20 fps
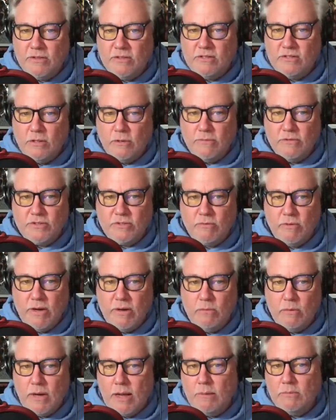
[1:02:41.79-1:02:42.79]
of the silver
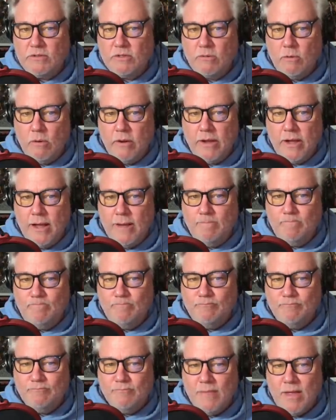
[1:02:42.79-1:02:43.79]
screen when I was growing up,
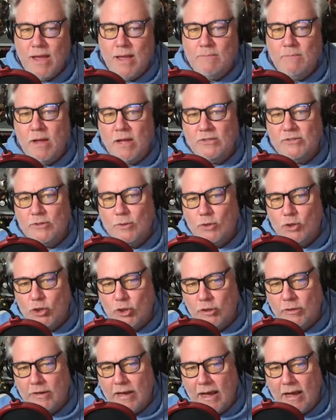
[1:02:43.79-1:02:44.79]
I'm not so
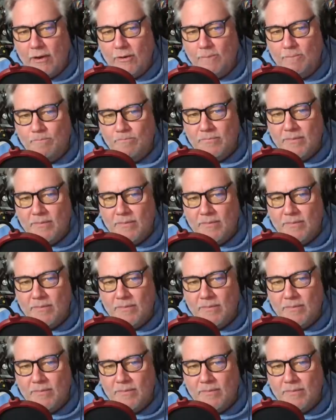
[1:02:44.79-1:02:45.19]
sure now.